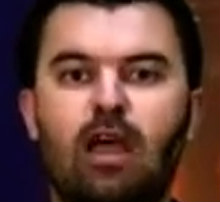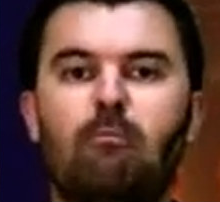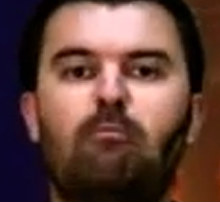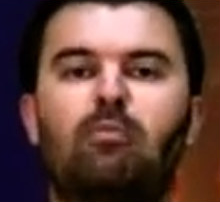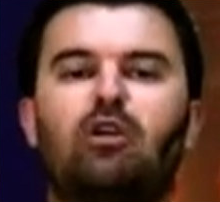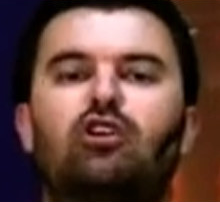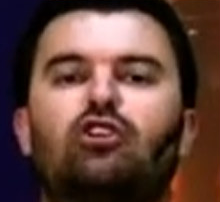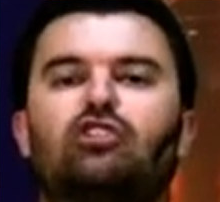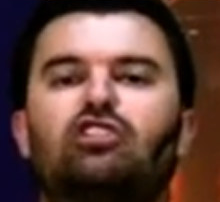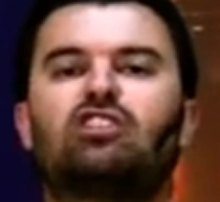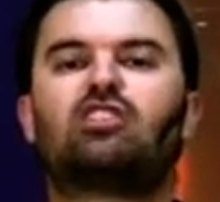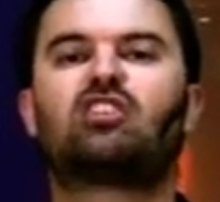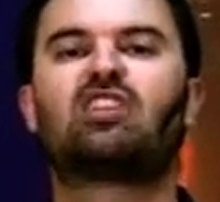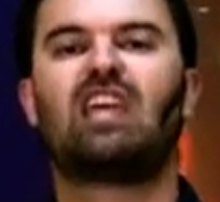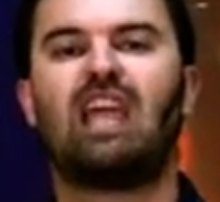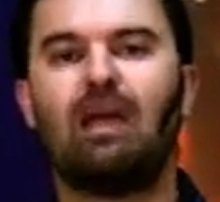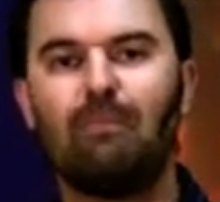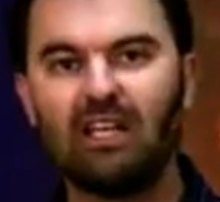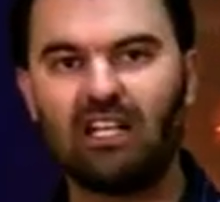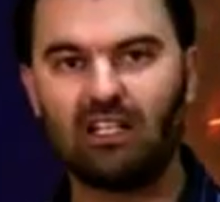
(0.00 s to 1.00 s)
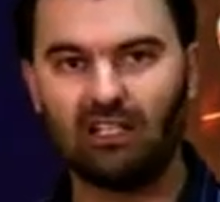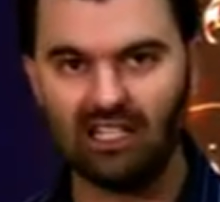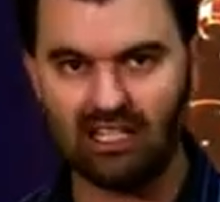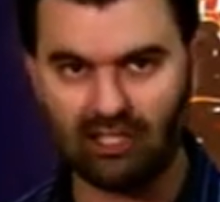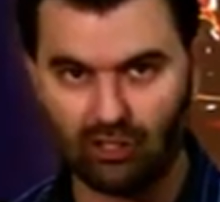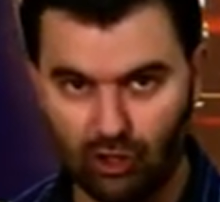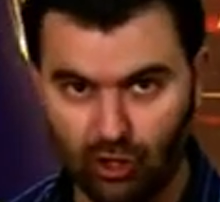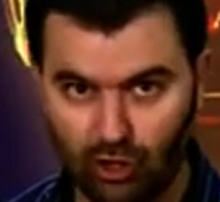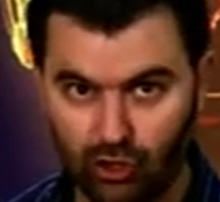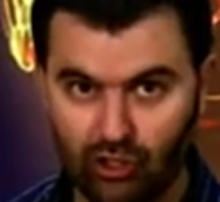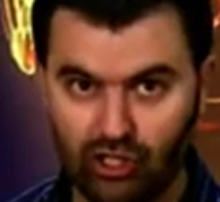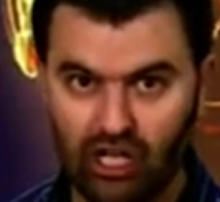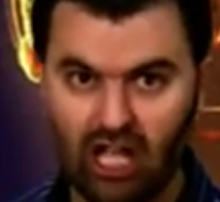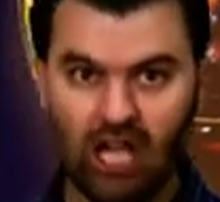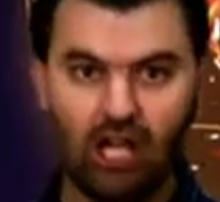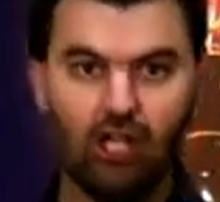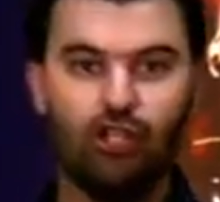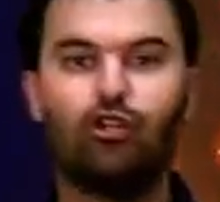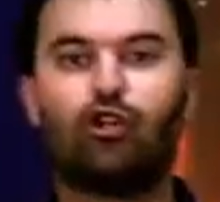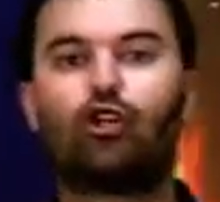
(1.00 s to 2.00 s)
Because it's chemically induced,
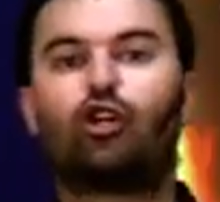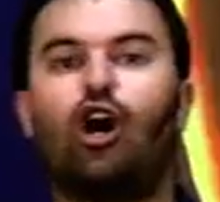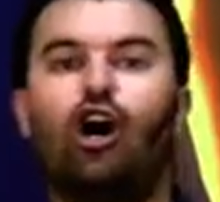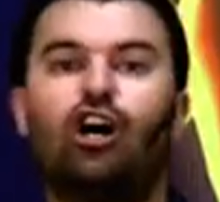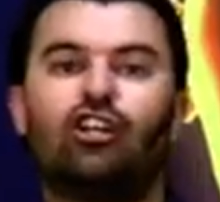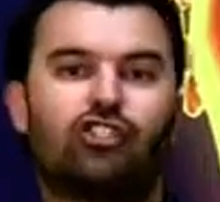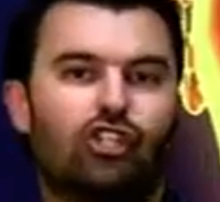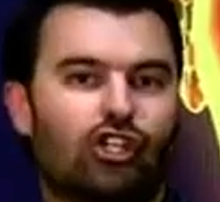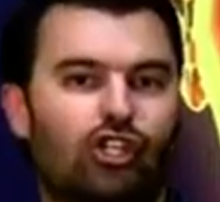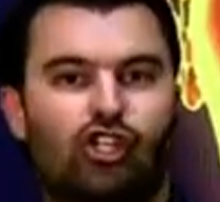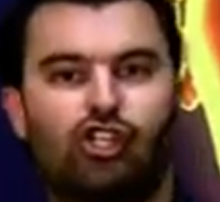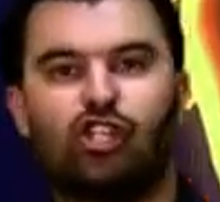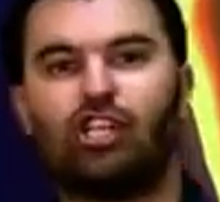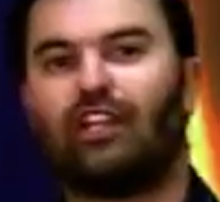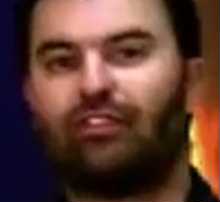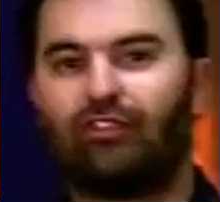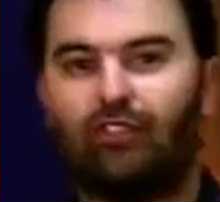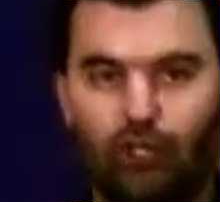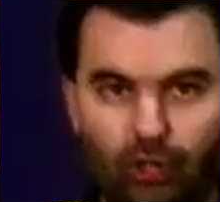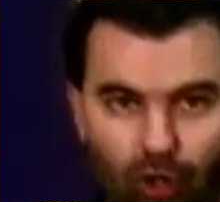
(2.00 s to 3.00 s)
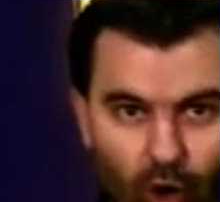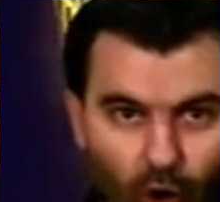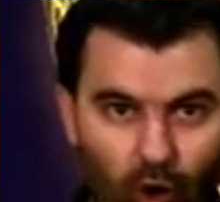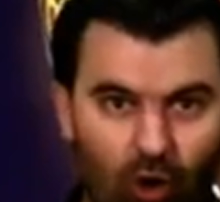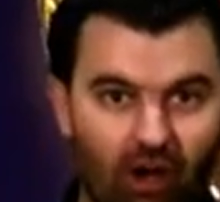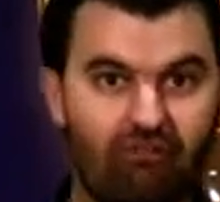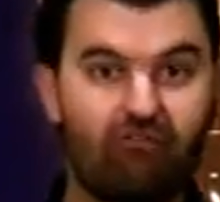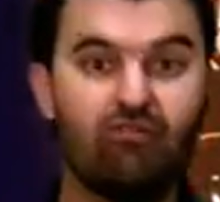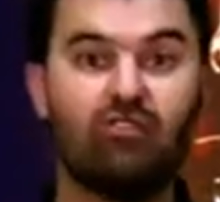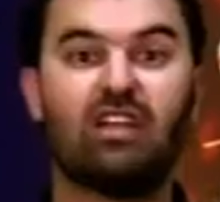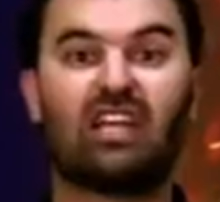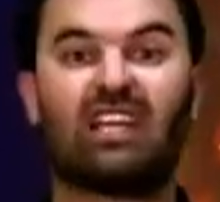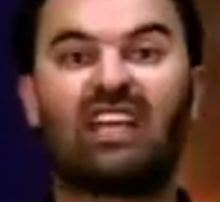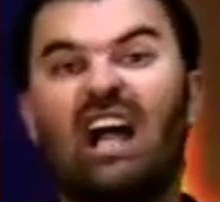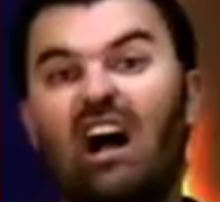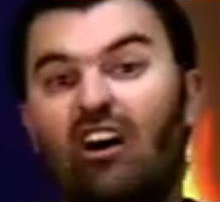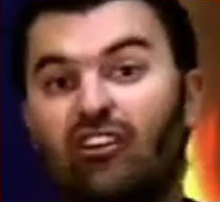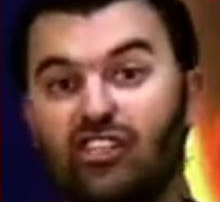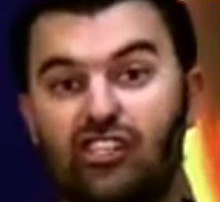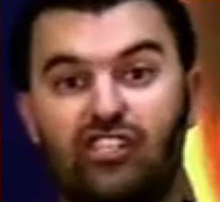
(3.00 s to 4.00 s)
you can't just shut the door if you're
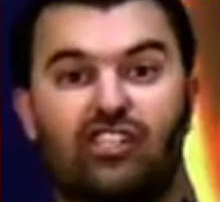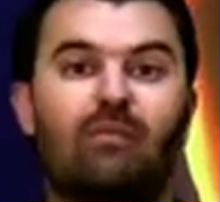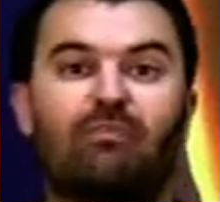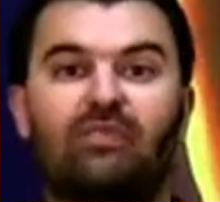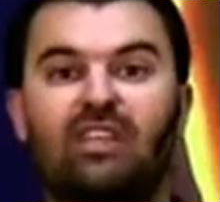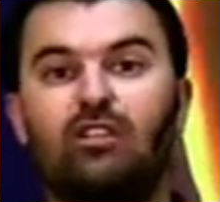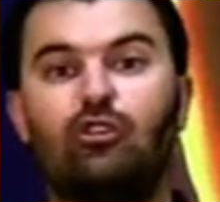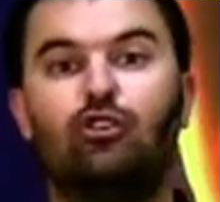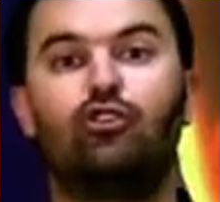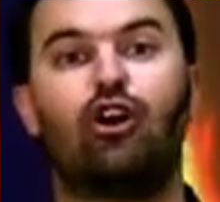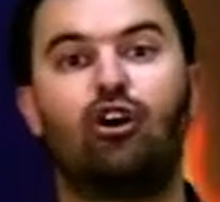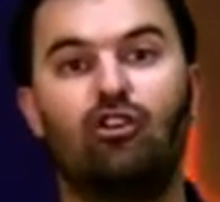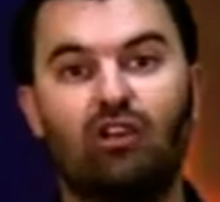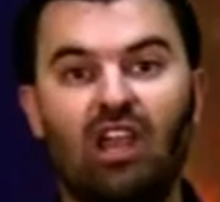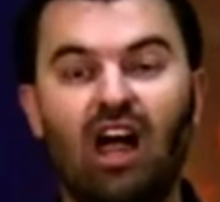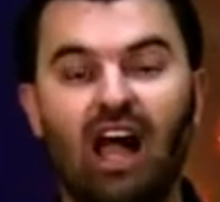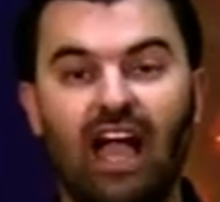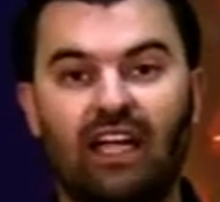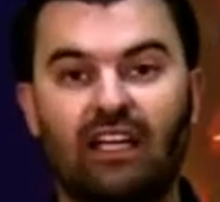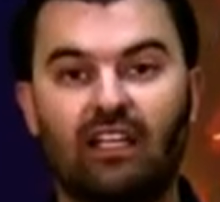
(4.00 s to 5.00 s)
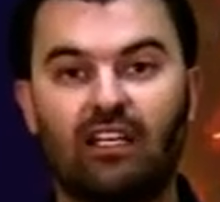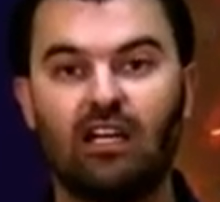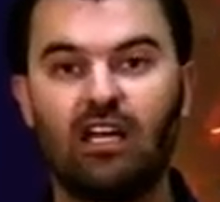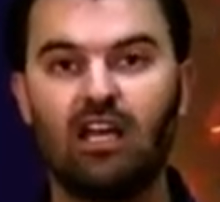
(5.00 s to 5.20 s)
encounter something you don't like.